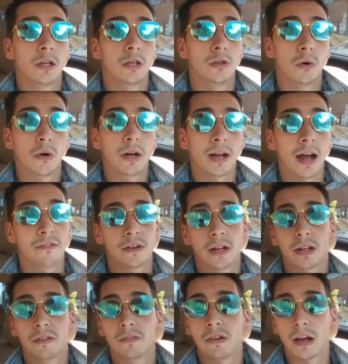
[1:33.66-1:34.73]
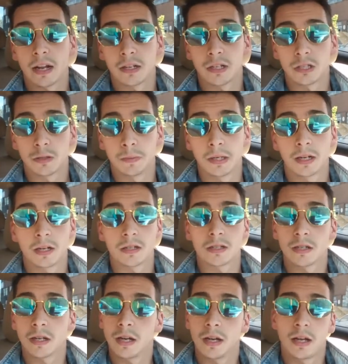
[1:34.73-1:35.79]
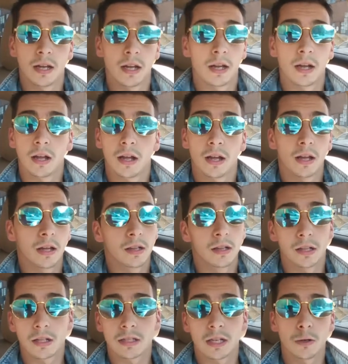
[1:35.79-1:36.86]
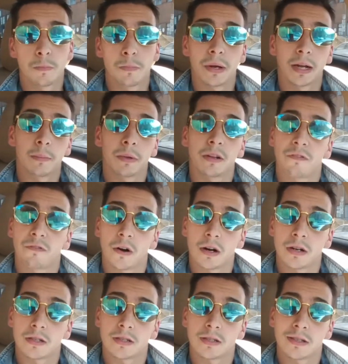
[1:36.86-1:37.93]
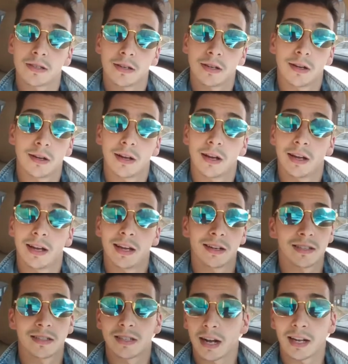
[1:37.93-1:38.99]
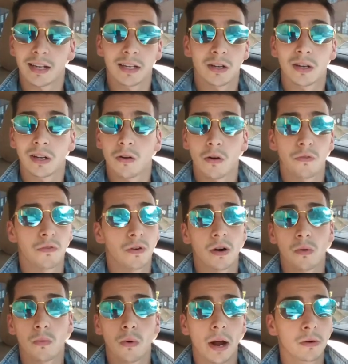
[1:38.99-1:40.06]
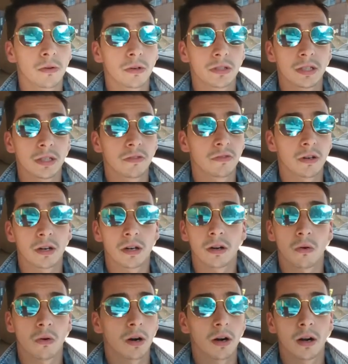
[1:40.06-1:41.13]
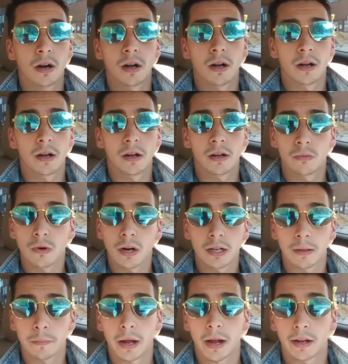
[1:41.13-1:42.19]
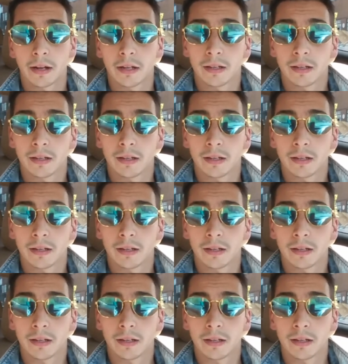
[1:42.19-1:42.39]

you already have an advantage, because let's say you pick him in the first, in the second you can go for a wide receiver or a running back.